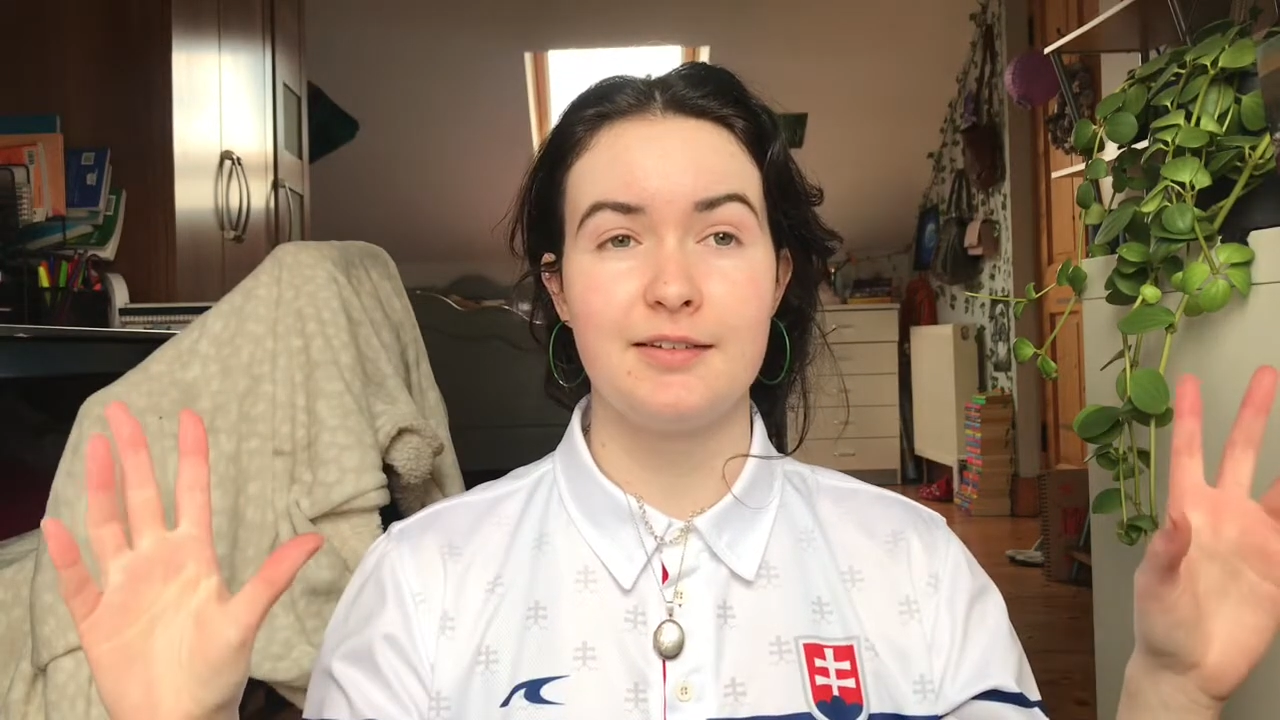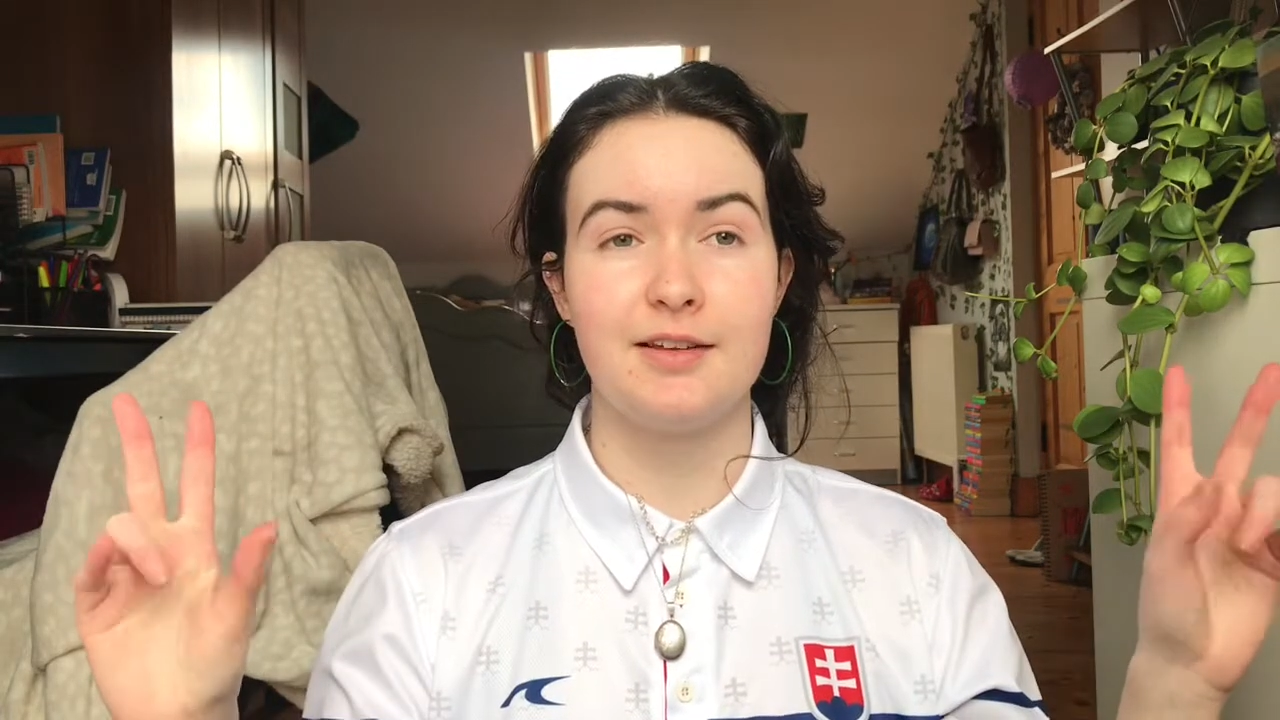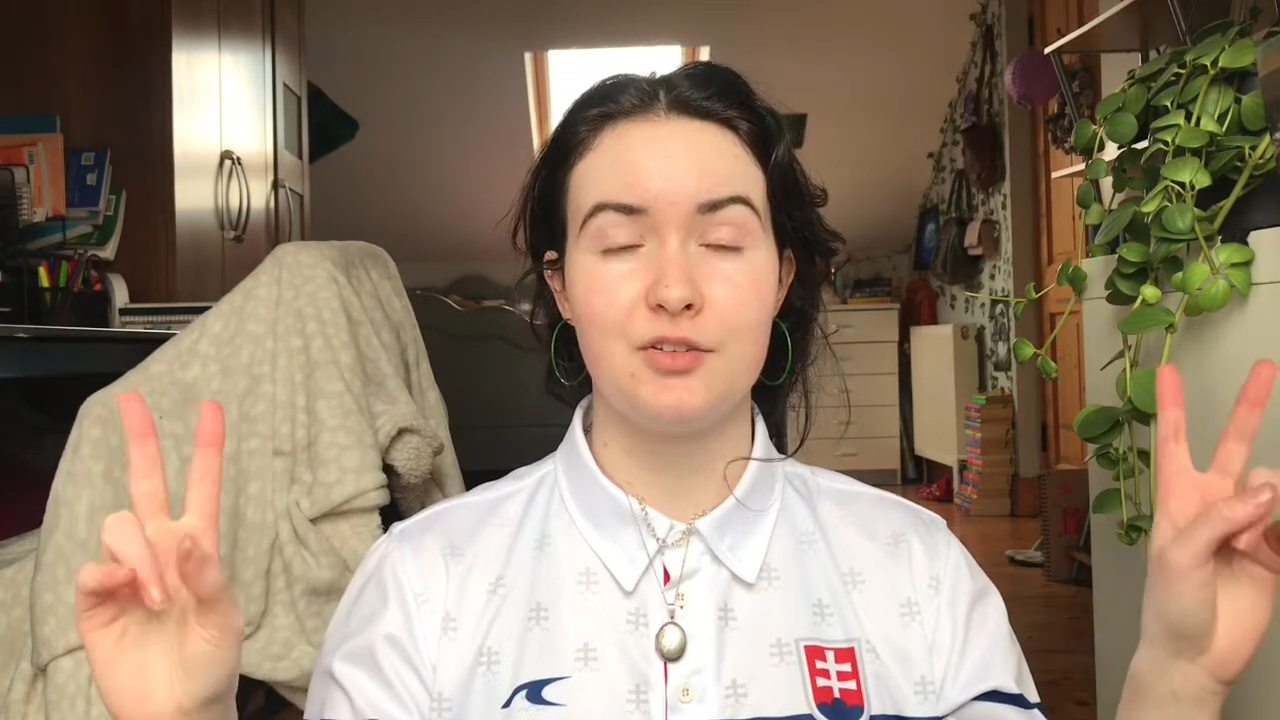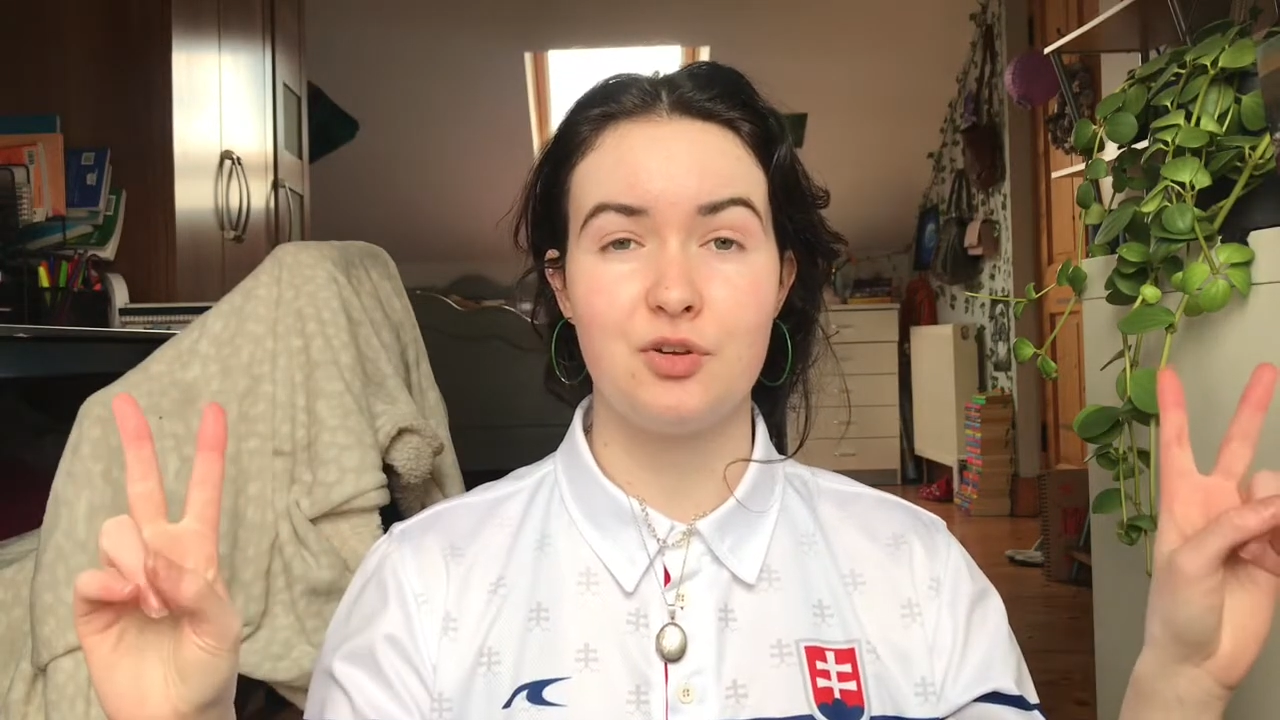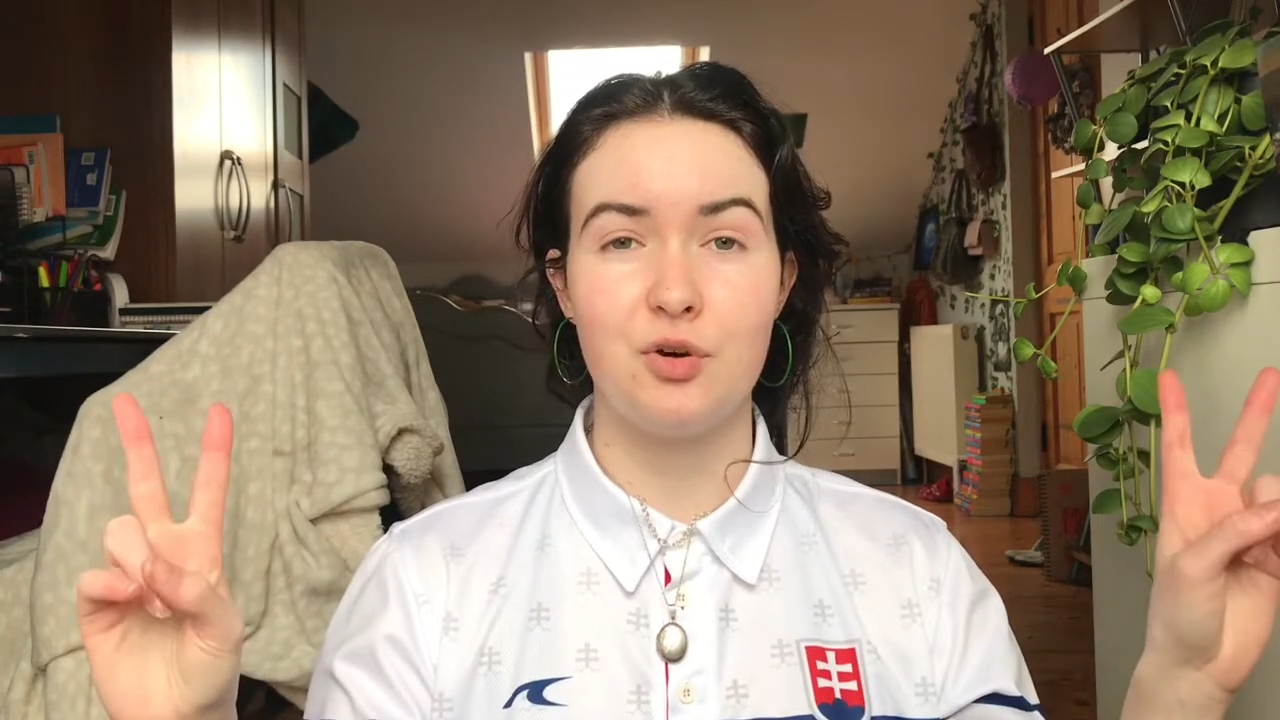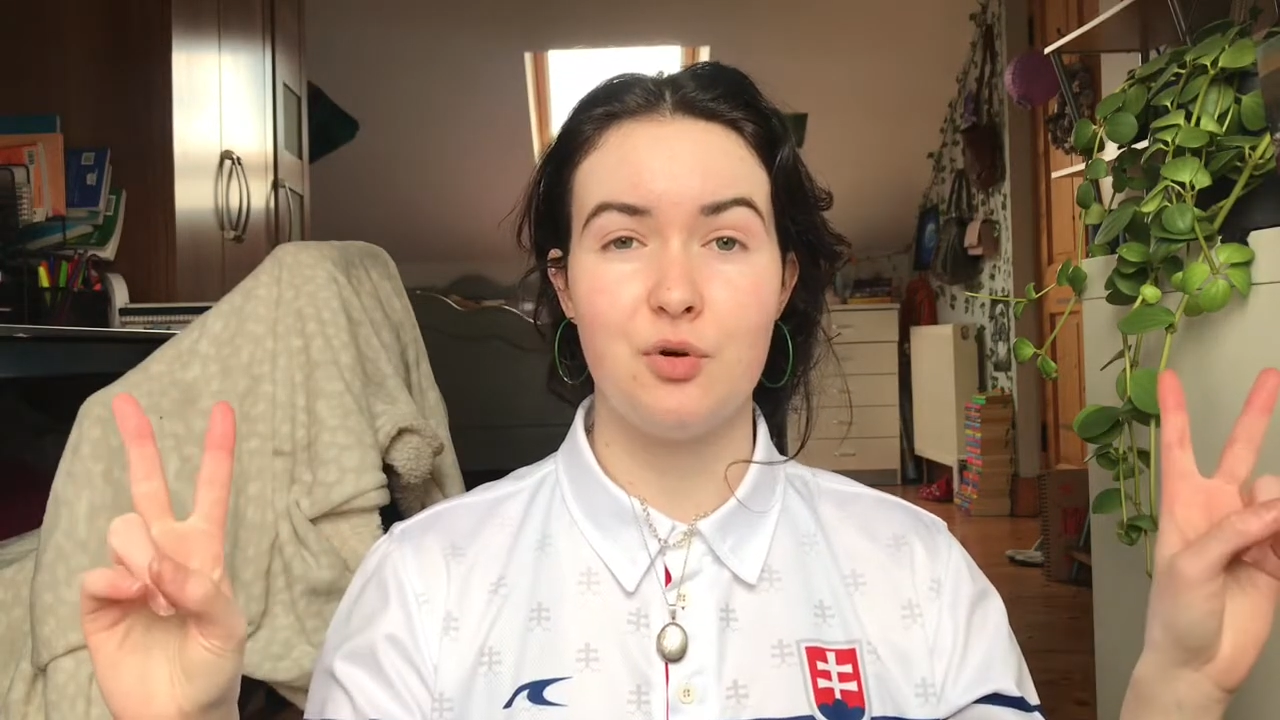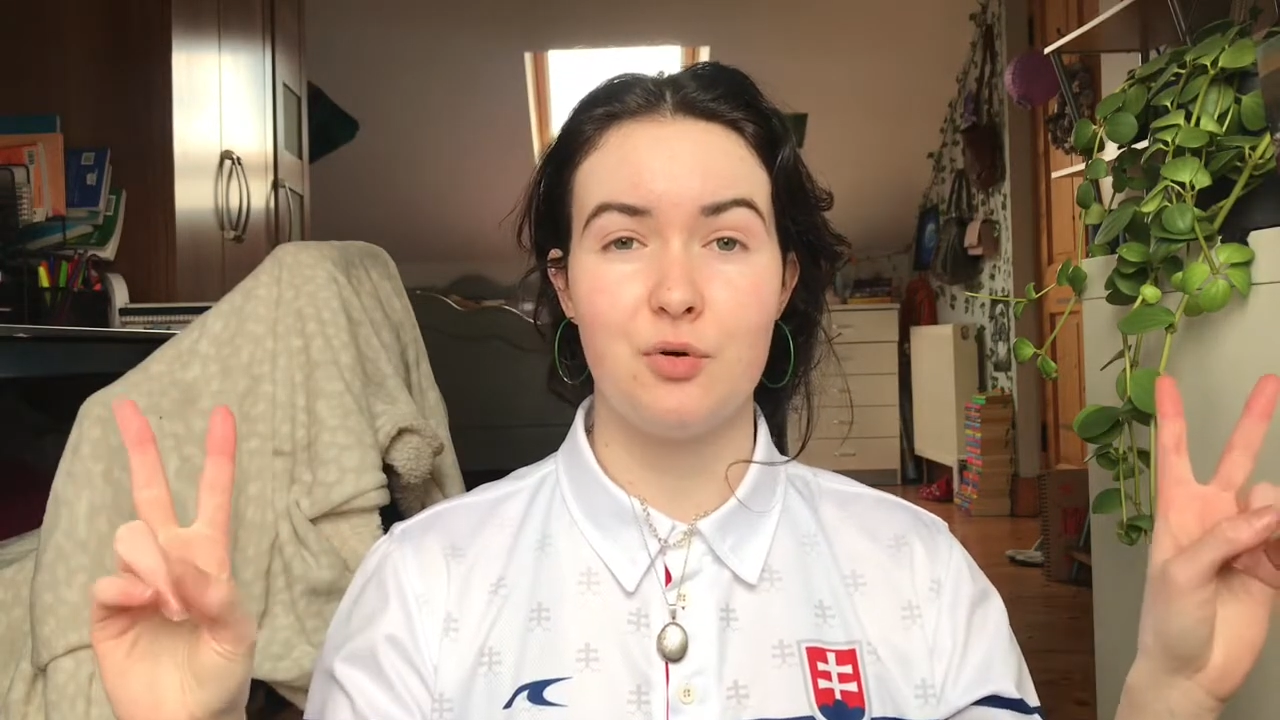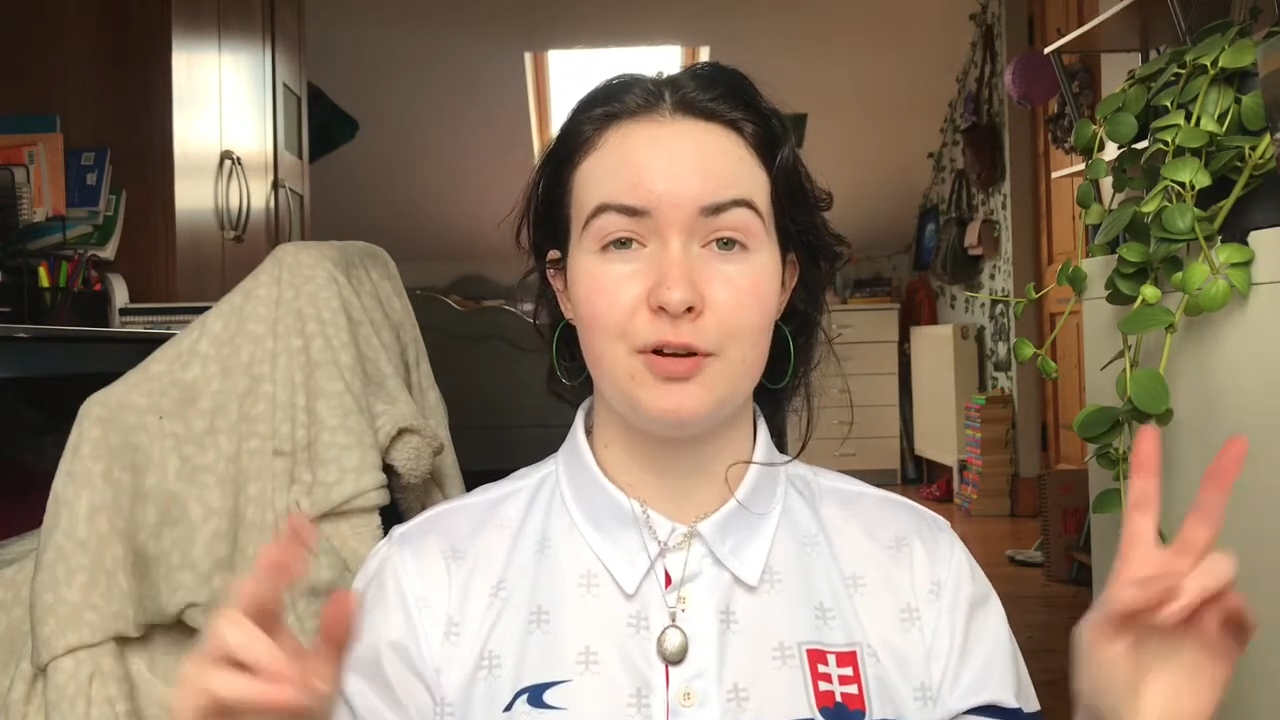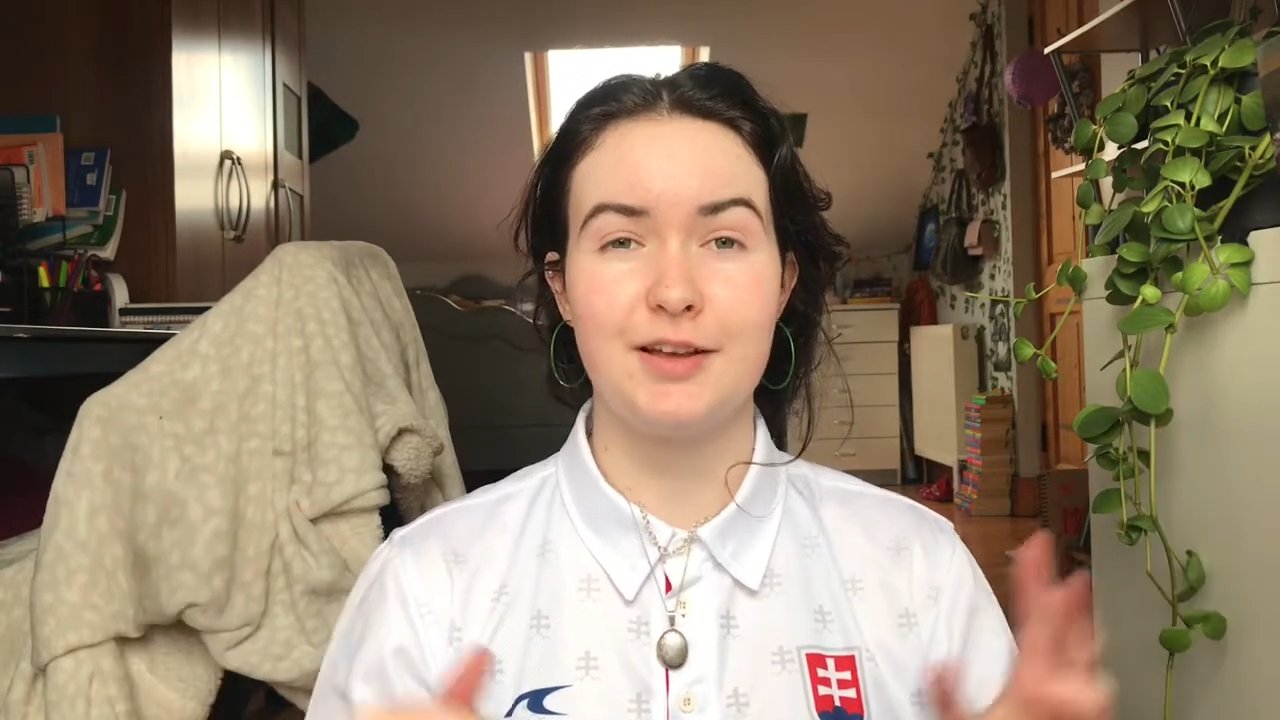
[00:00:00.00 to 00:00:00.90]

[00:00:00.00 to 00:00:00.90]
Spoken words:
let's go.